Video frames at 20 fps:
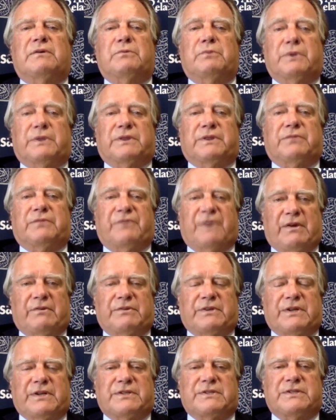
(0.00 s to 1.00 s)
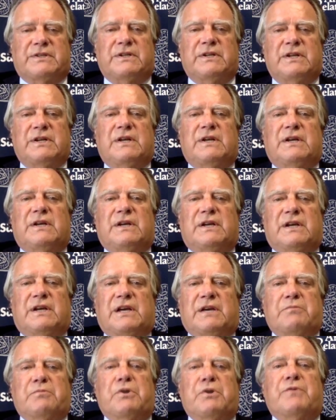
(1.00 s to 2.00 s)
with the foundation,
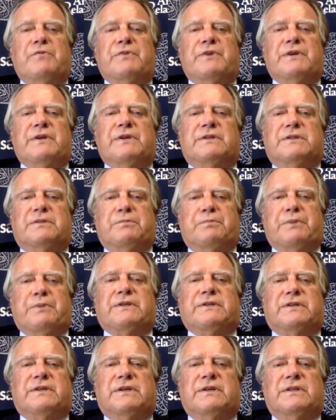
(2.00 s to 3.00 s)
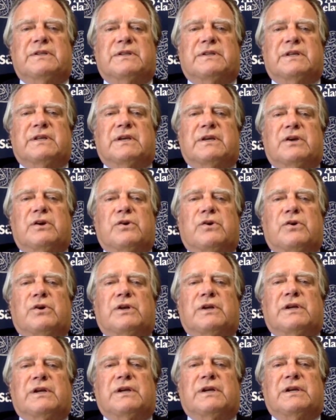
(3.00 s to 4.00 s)
a movie depicting the
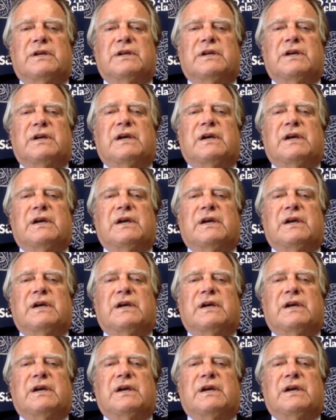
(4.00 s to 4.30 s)
early